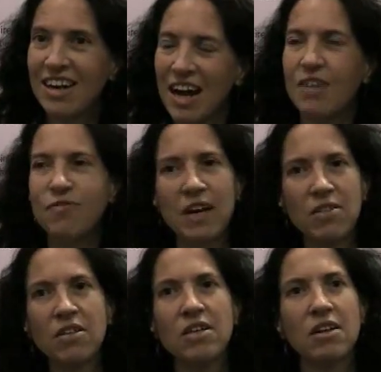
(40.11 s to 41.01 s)
I found
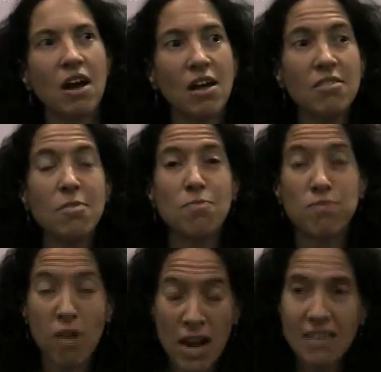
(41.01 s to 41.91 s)
that a
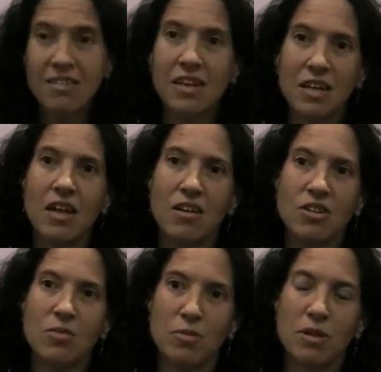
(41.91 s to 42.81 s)
surprisingly large
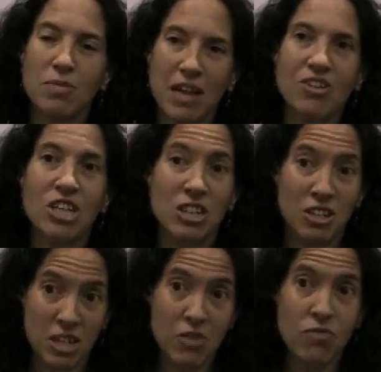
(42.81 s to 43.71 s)
number of people actually did